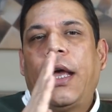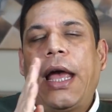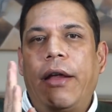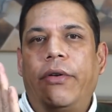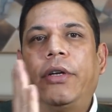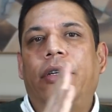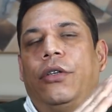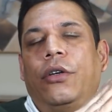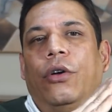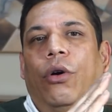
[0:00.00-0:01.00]
Herod
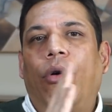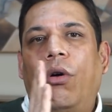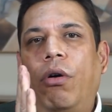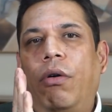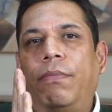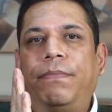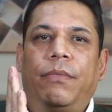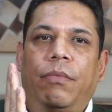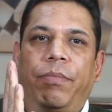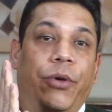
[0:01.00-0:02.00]
or
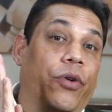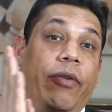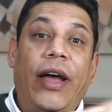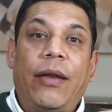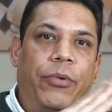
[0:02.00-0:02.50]
Pure Havane.